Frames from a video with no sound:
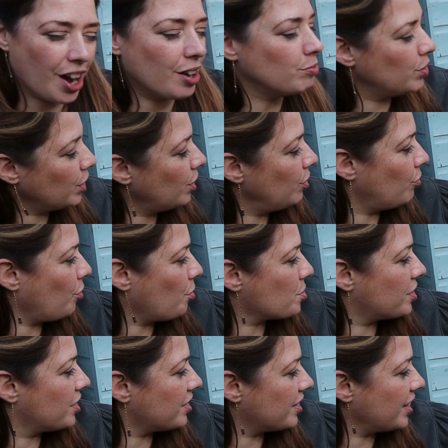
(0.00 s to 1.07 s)
I'm looking
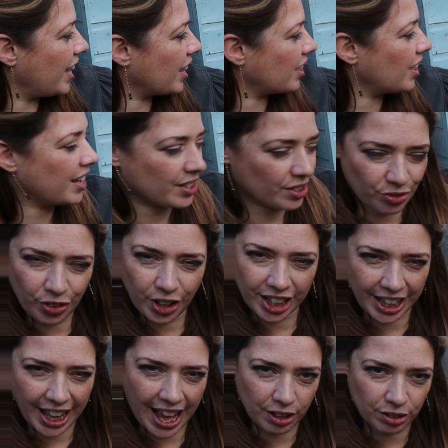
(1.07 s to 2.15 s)
forward to seeing things fill
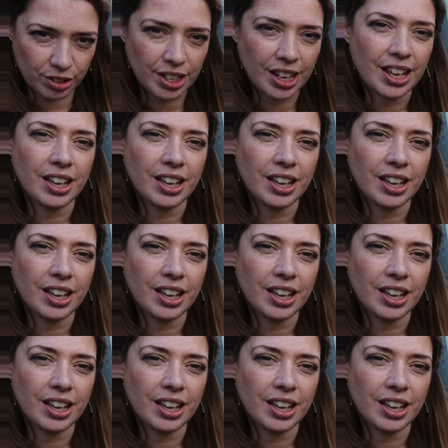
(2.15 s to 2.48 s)
out,